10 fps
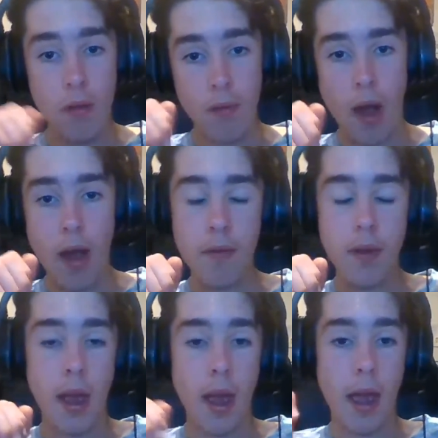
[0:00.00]

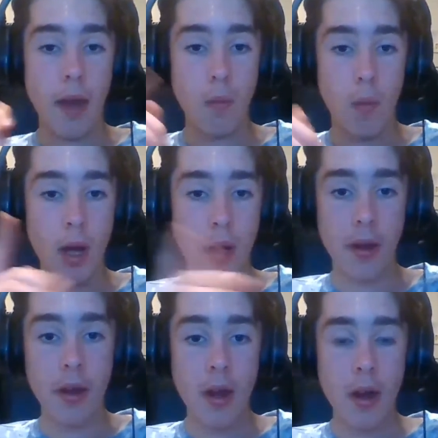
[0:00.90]
5, and
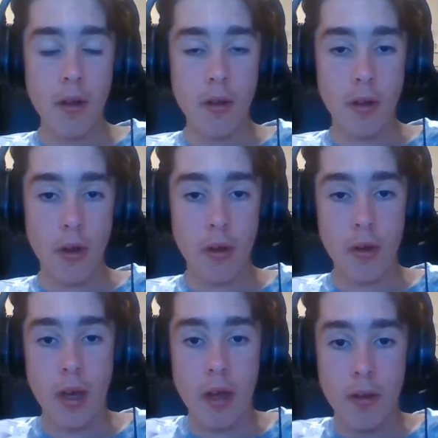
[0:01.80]
1. So
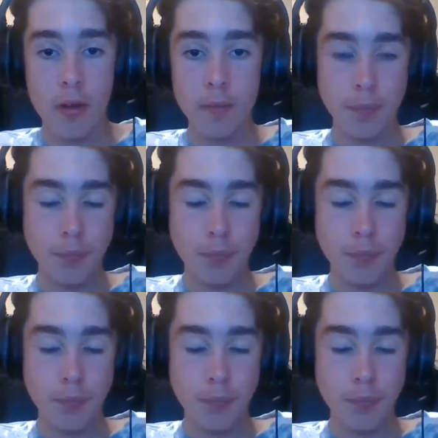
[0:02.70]
yes,